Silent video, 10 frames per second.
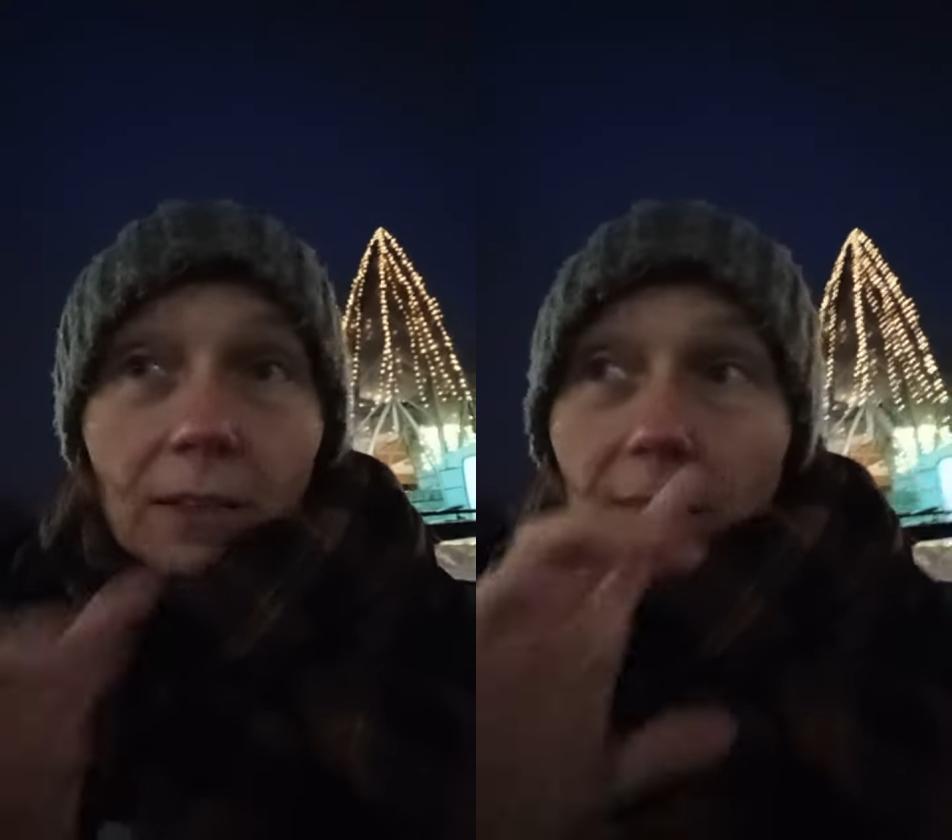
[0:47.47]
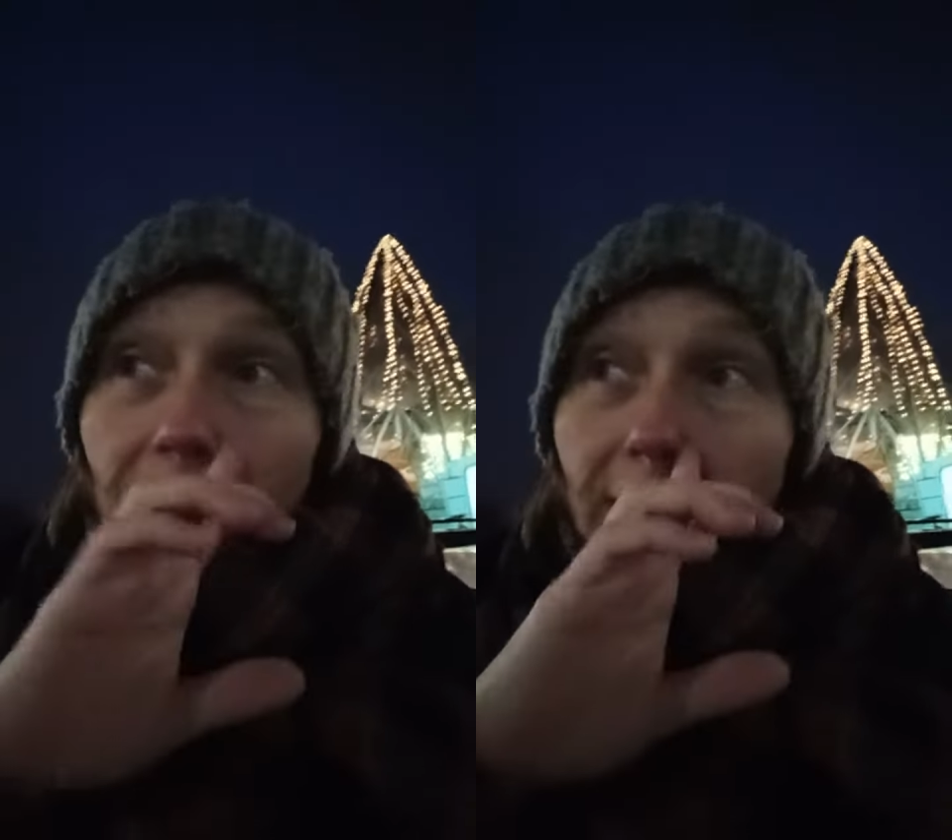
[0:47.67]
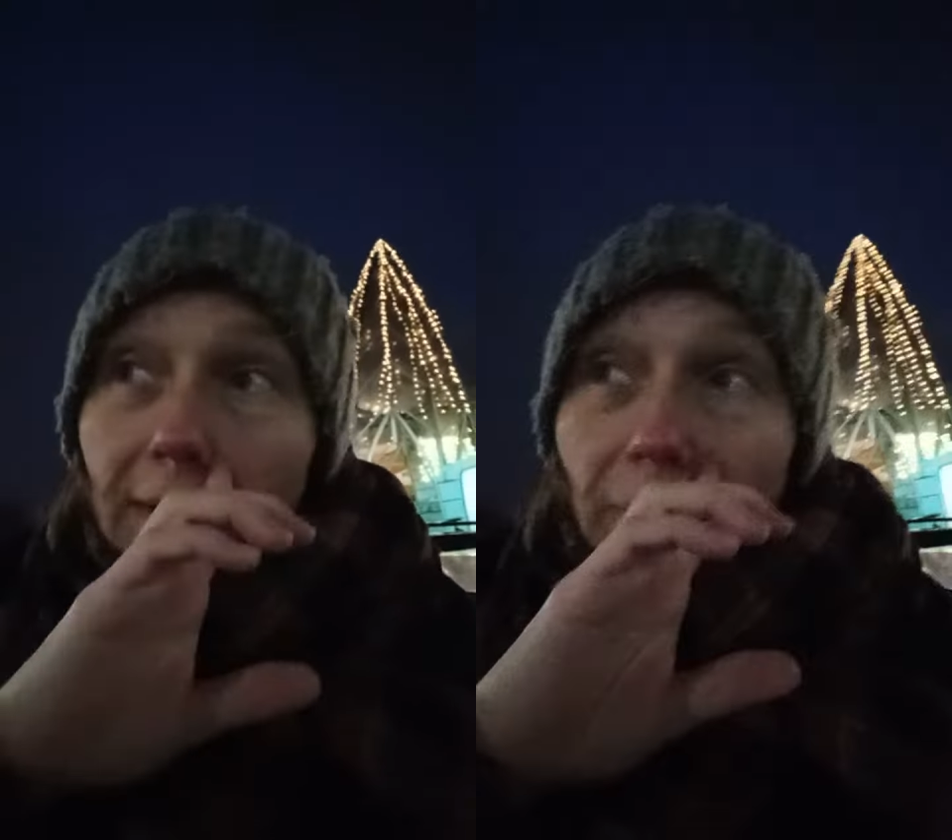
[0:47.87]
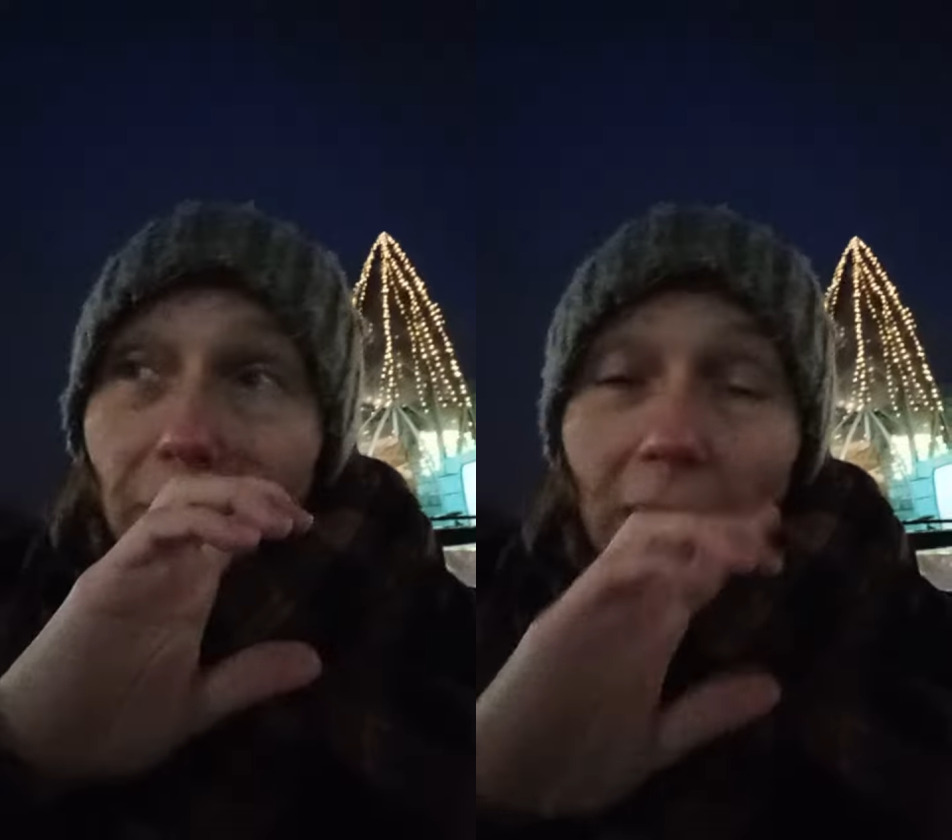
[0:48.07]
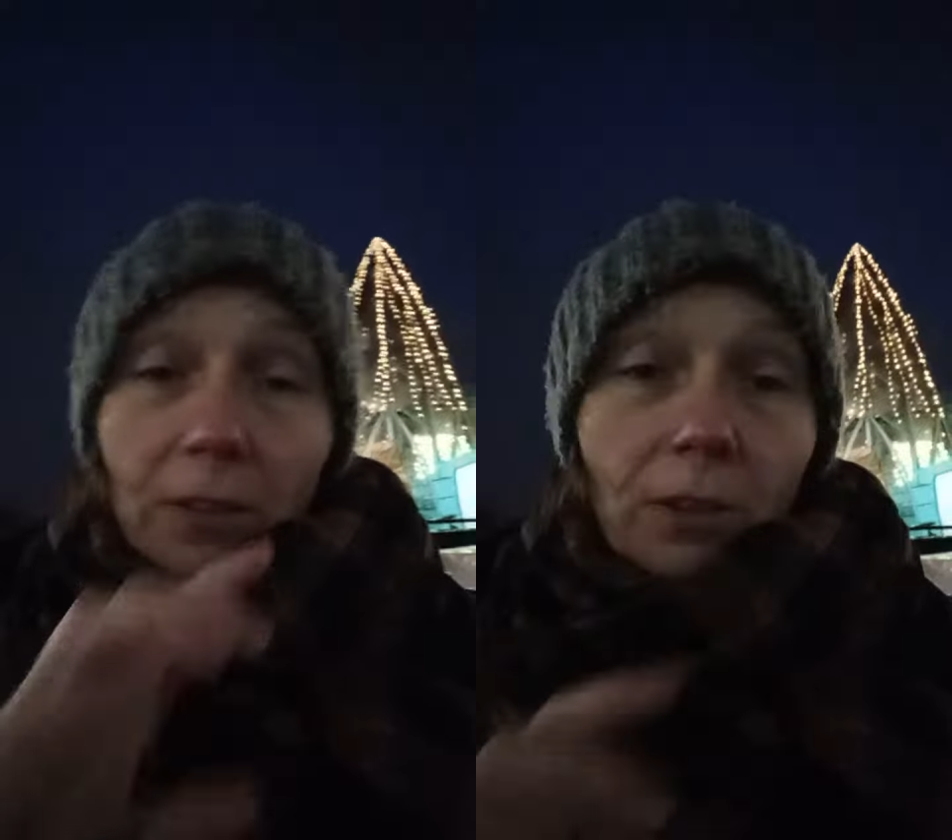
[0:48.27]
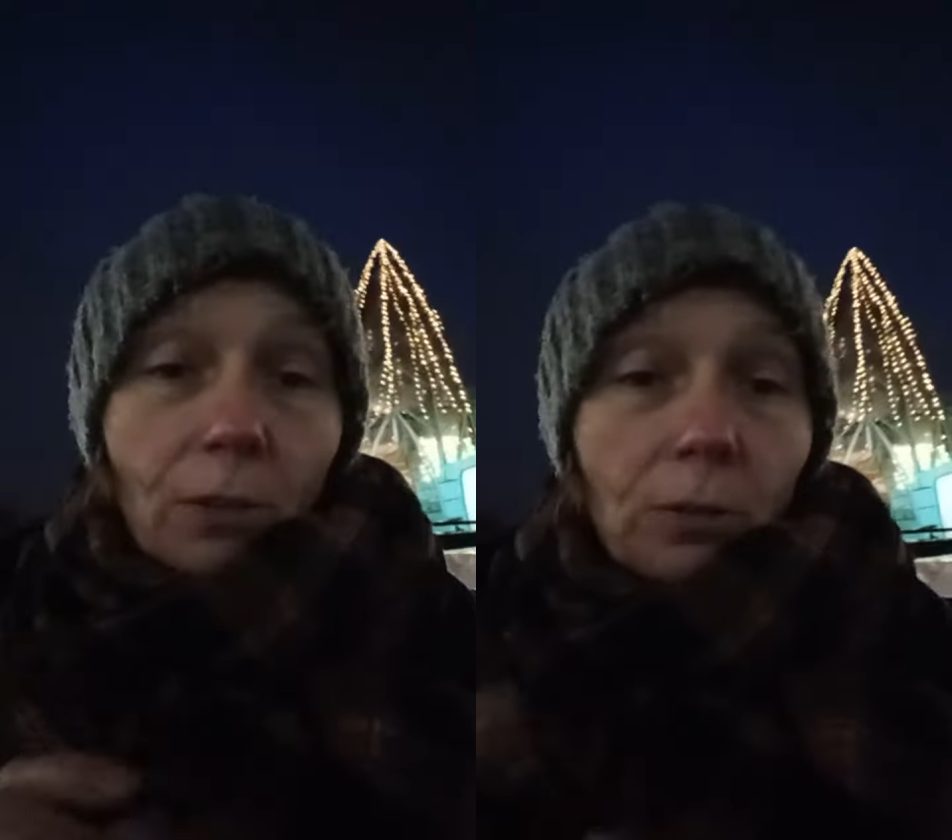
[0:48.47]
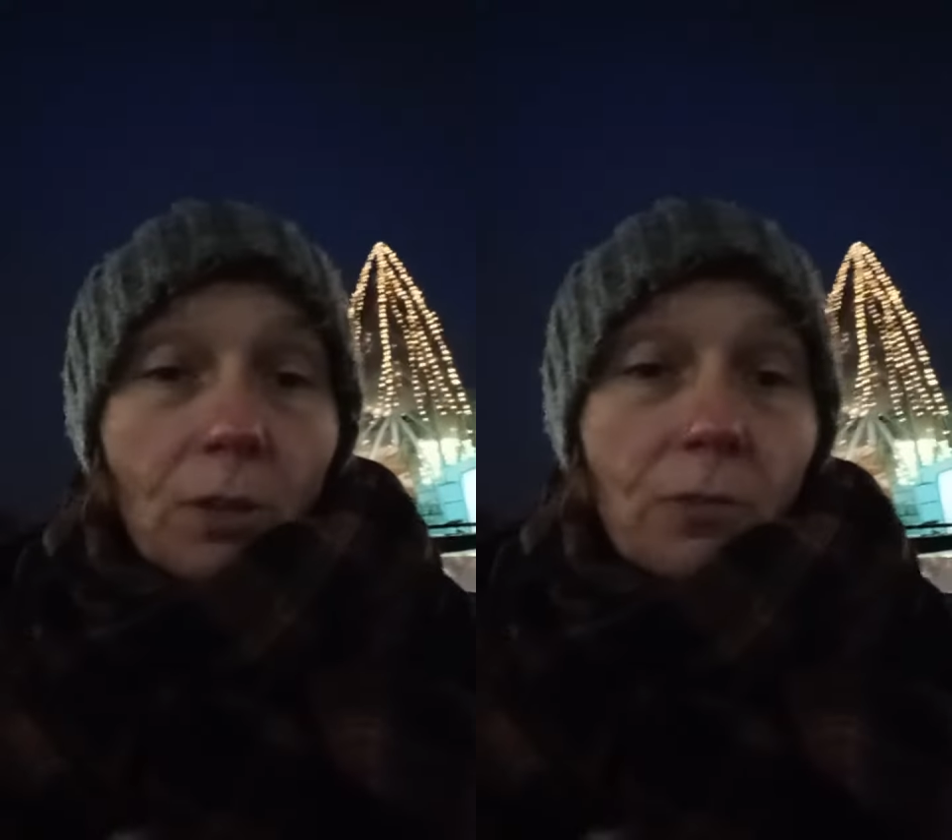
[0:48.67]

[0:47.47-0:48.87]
the pantheon